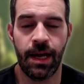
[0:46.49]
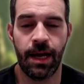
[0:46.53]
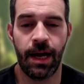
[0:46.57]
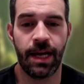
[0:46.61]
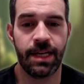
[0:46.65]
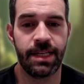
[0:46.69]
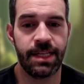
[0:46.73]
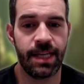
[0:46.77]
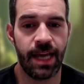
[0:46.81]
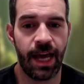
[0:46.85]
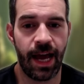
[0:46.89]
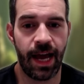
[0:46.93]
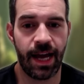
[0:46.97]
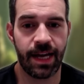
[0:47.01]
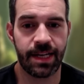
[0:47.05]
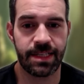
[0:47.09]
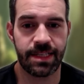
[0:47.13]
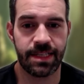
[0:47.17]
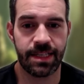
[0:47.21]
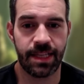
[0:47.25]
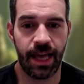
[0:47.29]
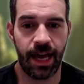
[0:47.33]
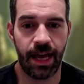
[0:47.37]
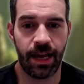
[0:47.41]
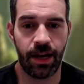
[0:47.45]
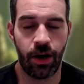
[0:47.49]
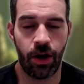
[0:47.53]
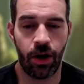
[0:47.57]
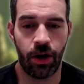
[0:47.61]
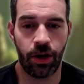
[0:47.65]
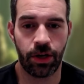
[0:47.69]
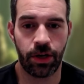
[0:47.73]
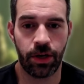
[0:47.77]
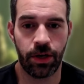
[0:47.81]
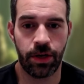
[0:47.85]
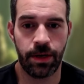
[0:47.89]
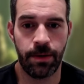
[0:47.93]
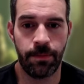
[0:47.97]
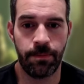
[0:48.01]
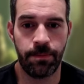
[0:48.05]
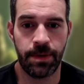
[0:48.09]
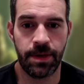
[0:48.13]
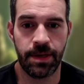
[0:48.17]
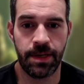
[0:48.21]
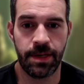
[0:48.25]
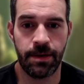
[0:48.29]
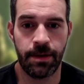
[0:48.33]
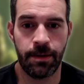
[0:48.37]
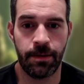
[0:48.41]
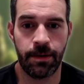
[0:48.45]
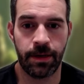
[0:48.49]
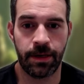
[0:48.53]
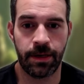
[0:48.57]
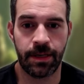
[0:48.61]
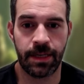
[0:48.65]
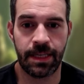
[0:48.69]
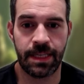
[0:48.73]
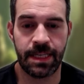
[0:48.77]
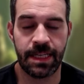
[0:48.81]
attacks that are going to be